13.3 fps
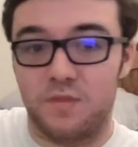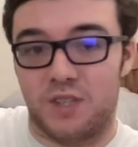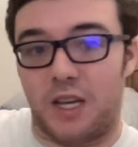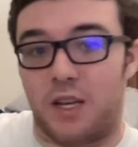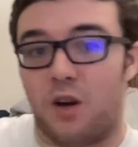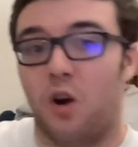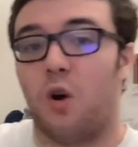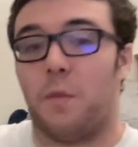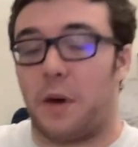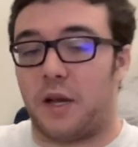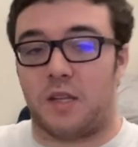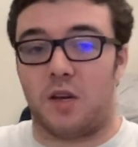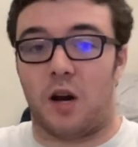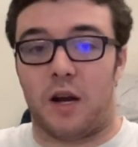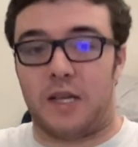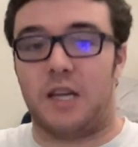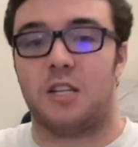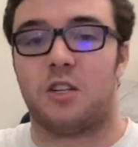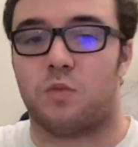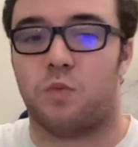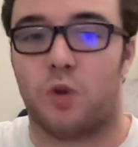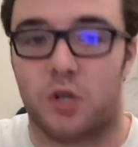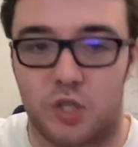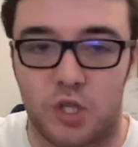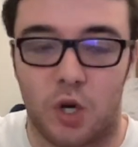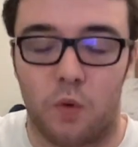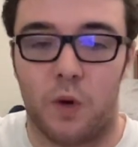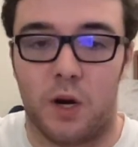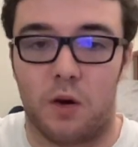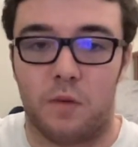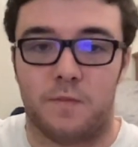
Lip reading: And oh my god, it just works so well.